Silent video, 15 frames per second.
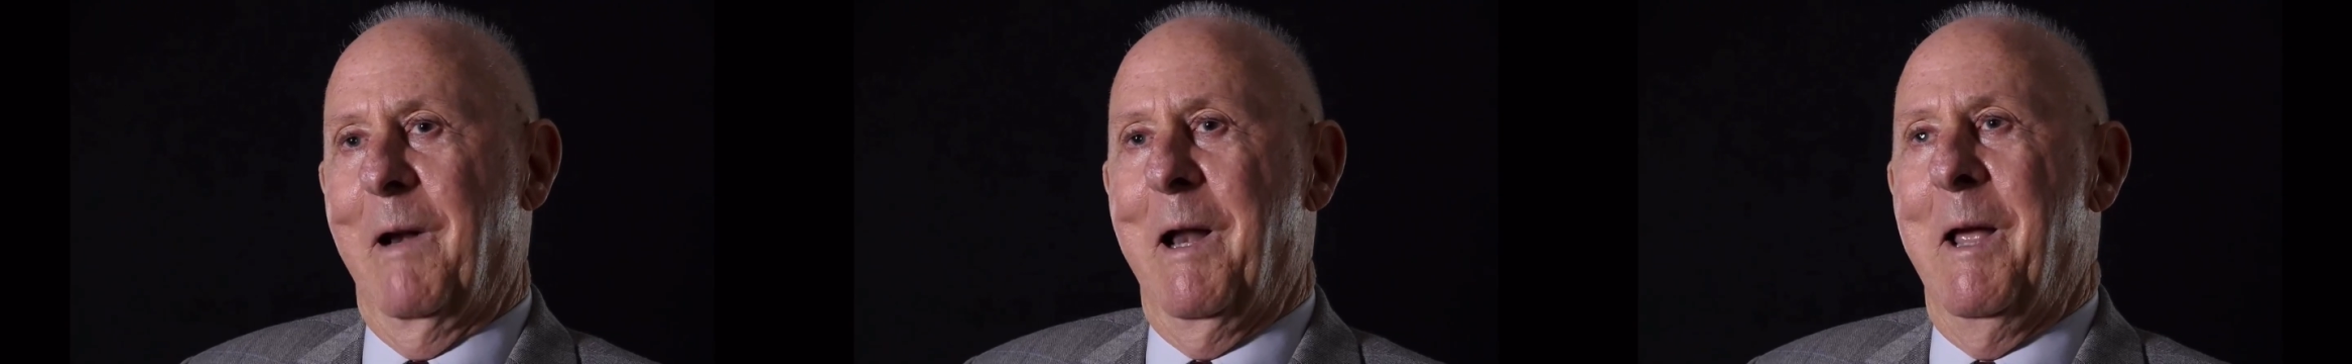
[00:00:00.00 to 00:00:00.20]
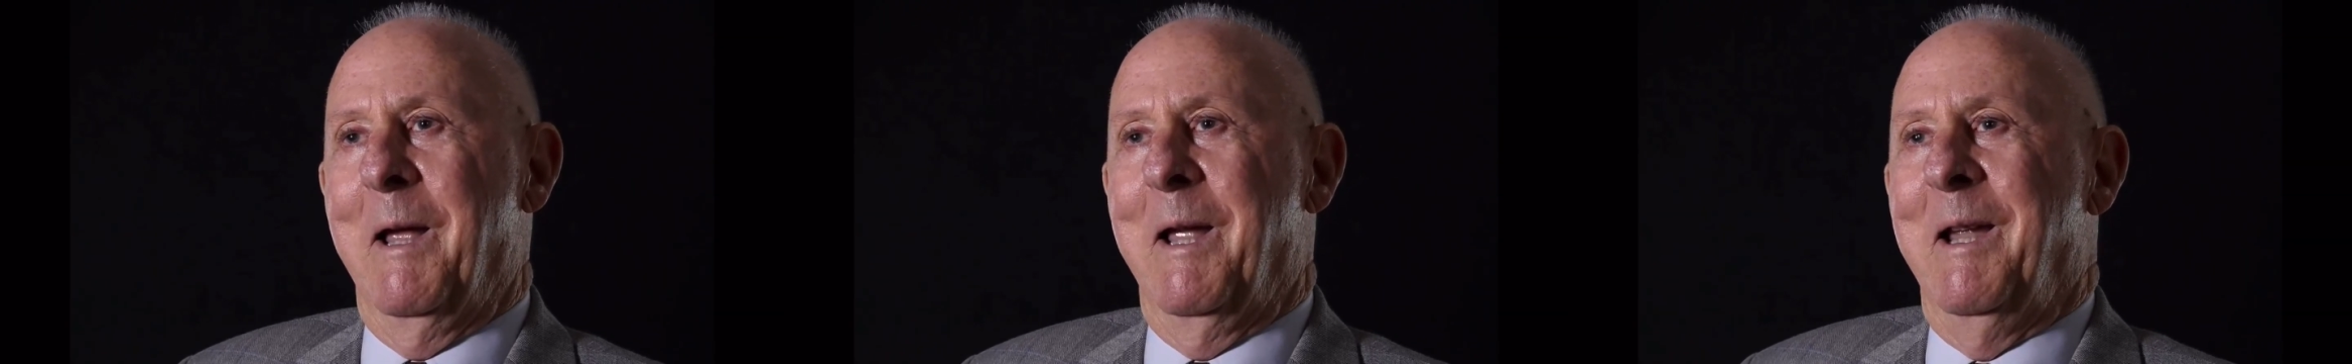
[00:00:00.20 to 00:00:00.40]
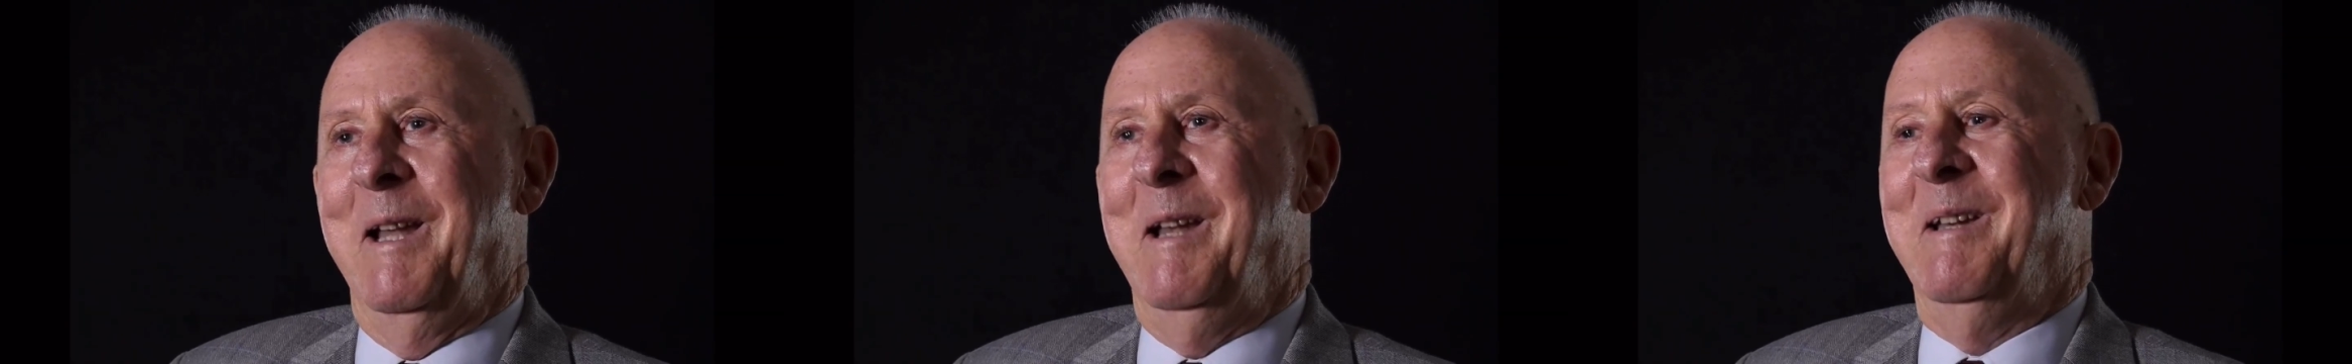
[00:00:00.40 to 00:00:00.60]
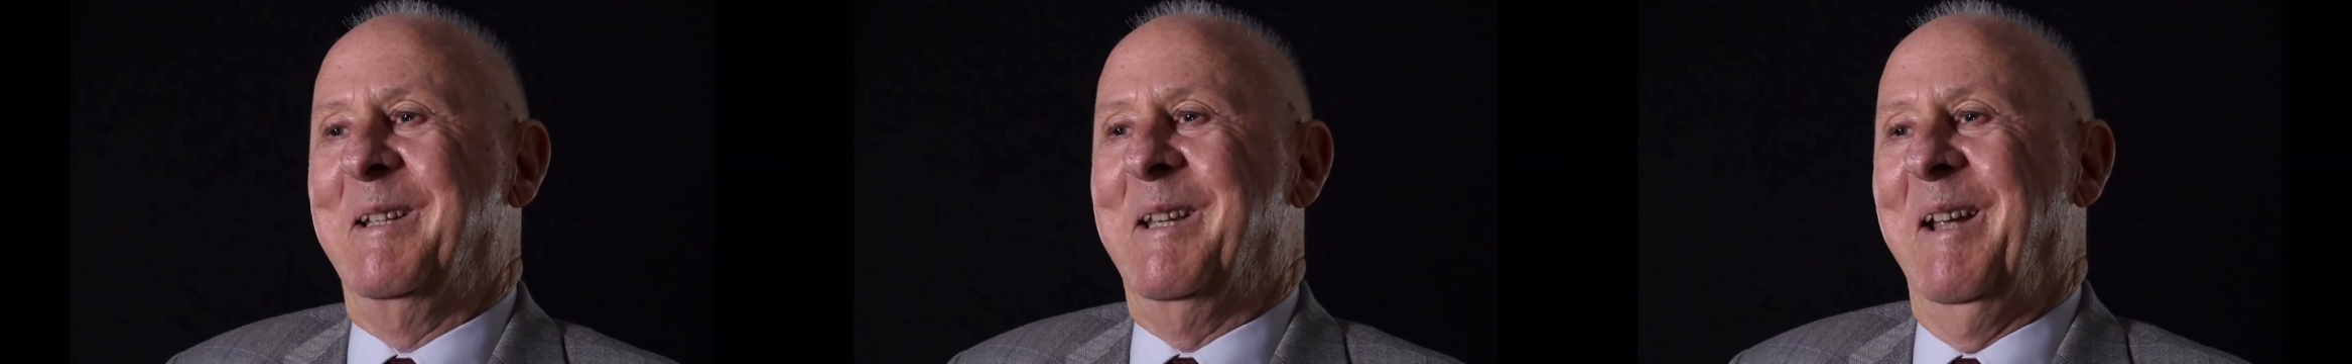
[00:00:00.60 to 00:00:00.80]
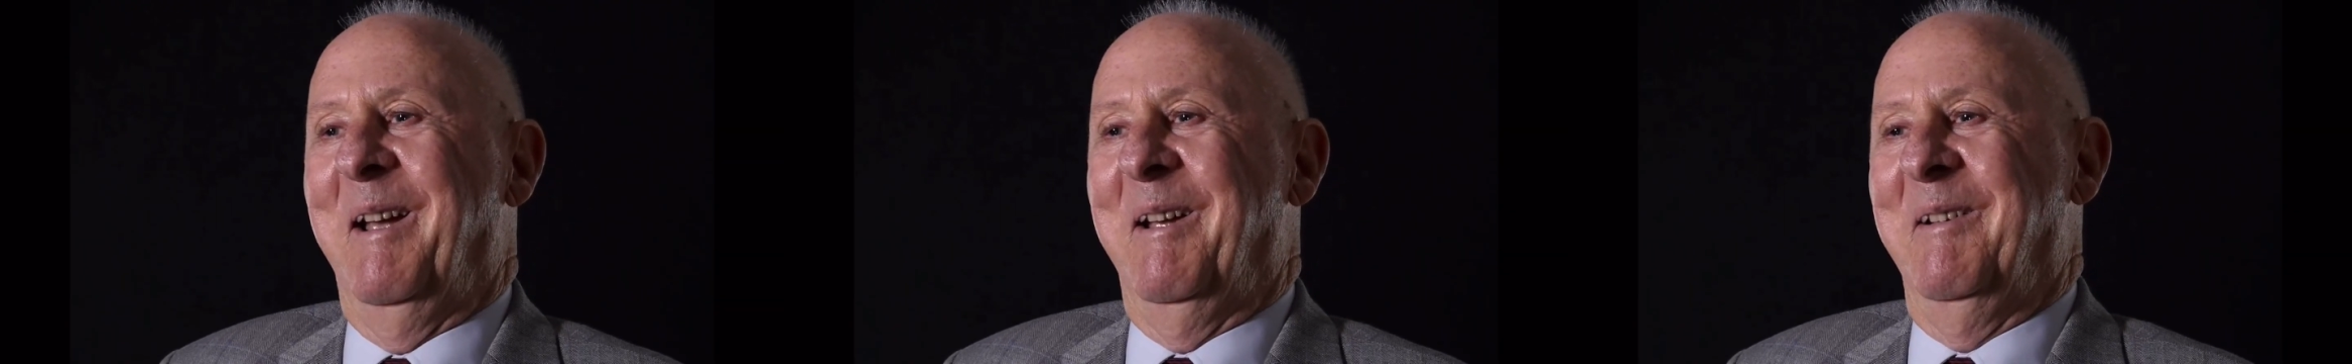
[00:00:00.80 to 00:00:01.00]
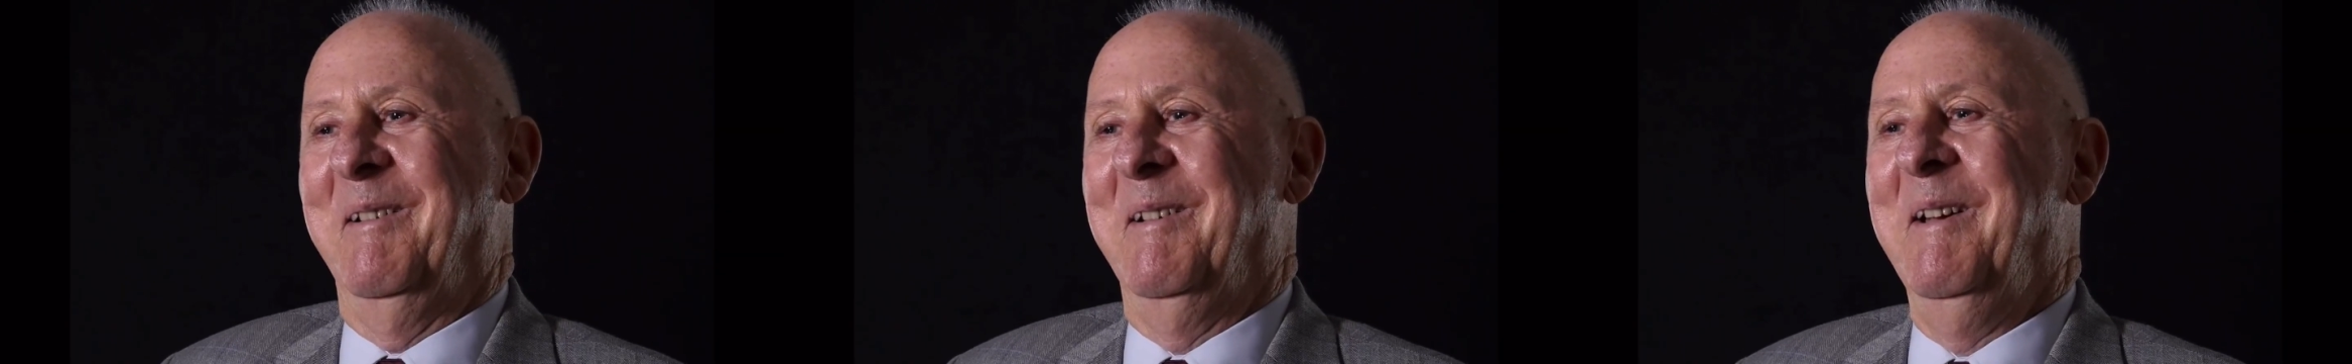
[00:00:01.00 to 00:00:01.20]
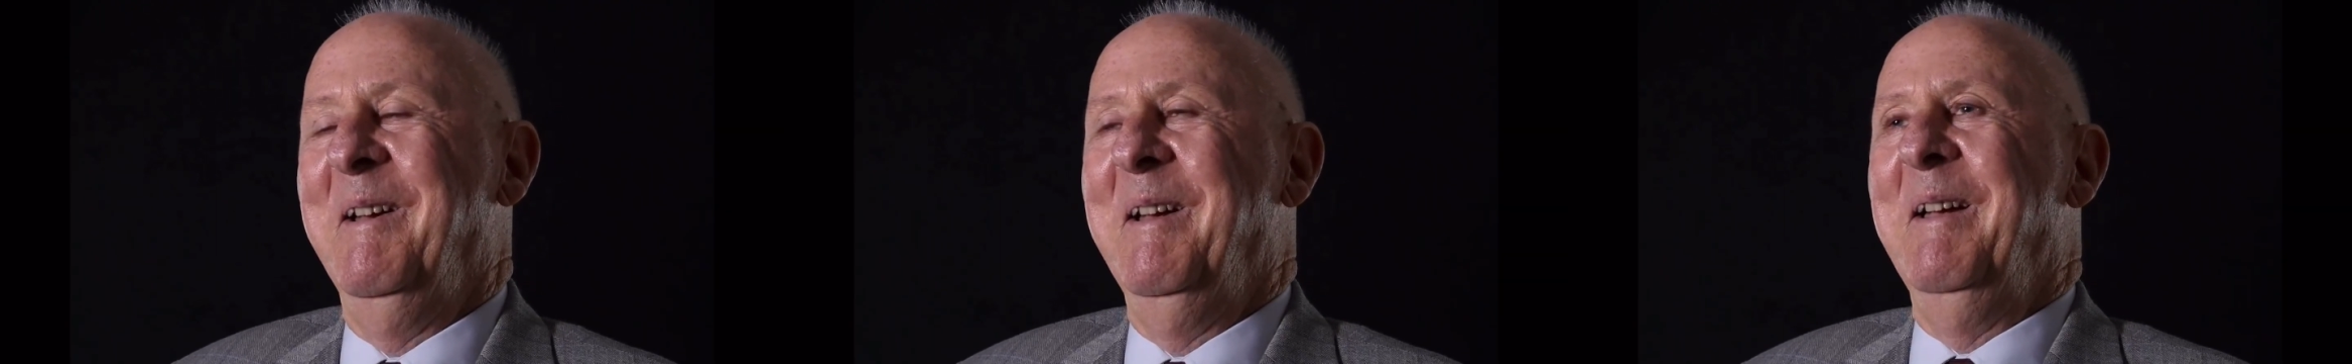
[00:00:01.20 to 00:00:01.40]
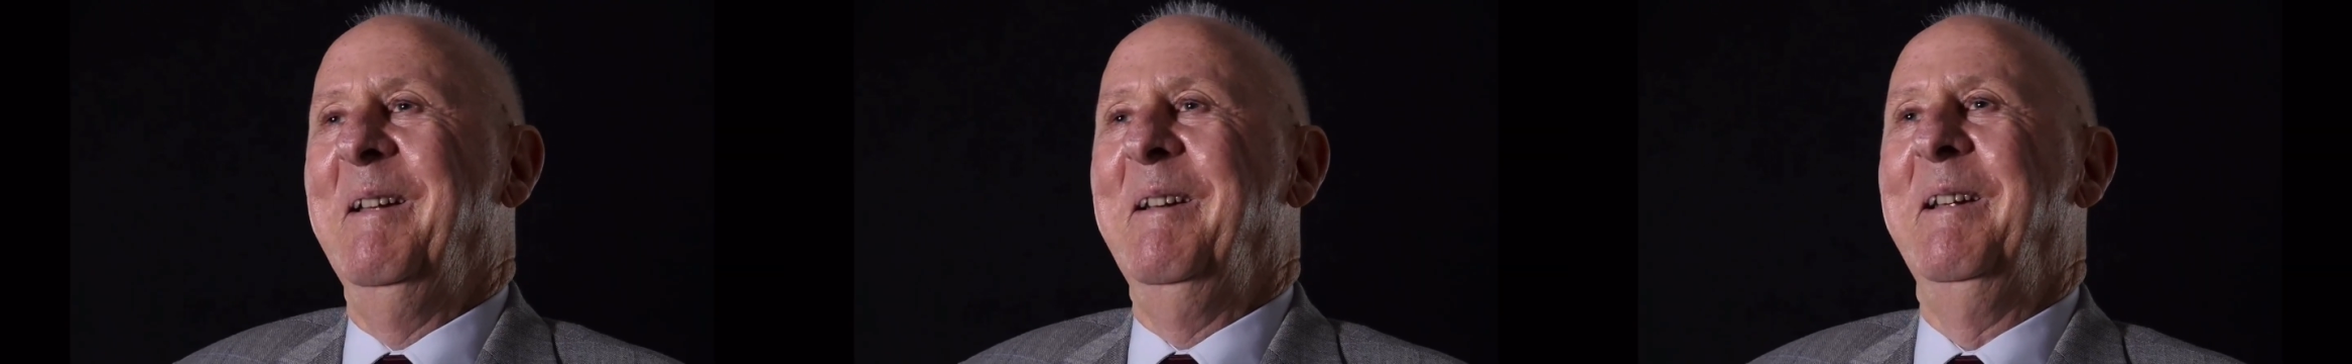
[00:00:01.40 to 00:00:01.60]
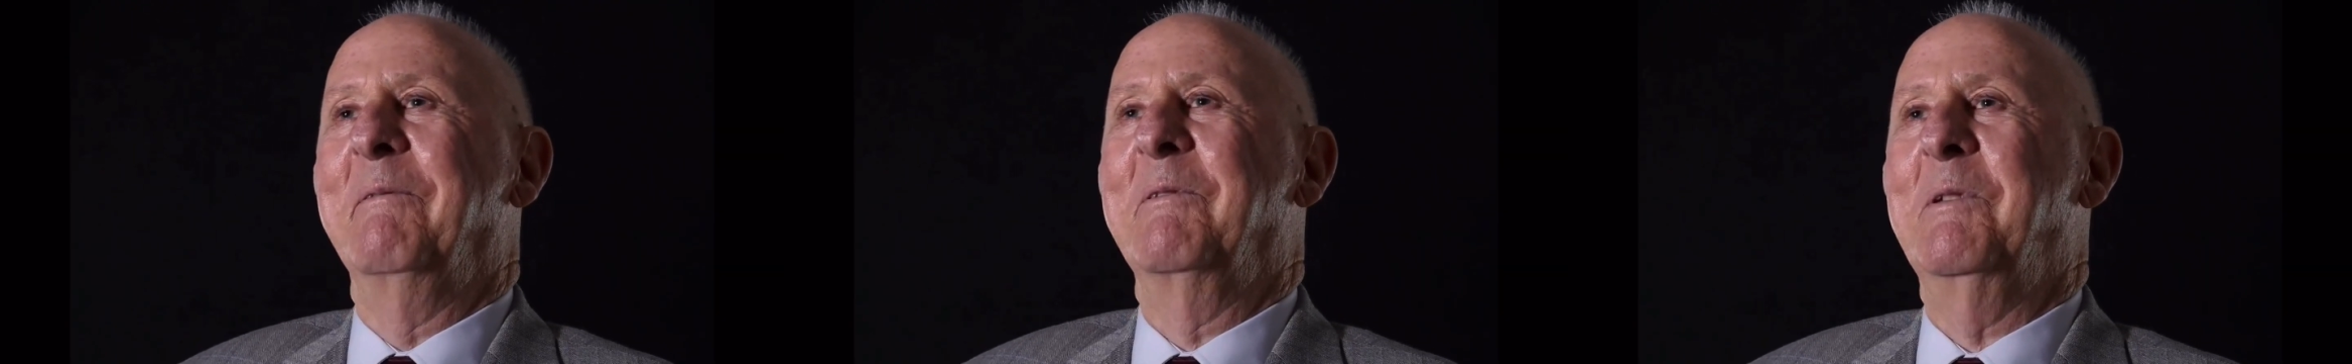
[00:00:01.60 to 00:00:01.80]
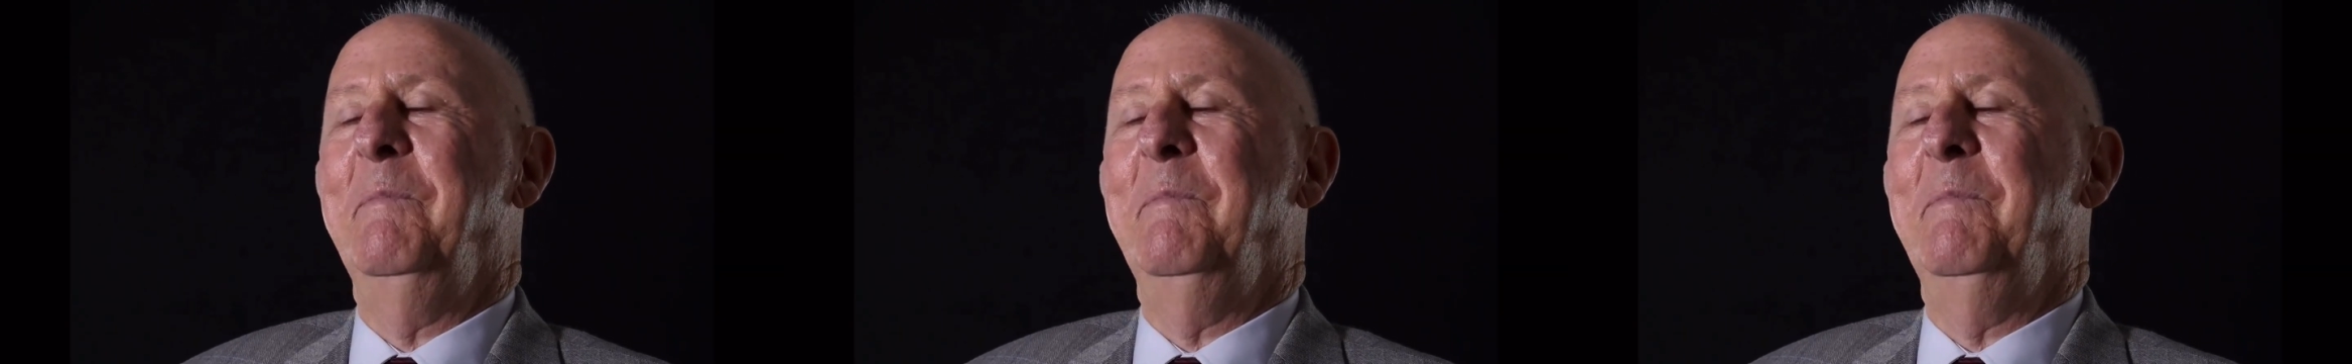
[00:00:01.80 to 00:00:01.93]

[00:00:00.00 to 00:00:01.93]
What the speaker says: planes. There was a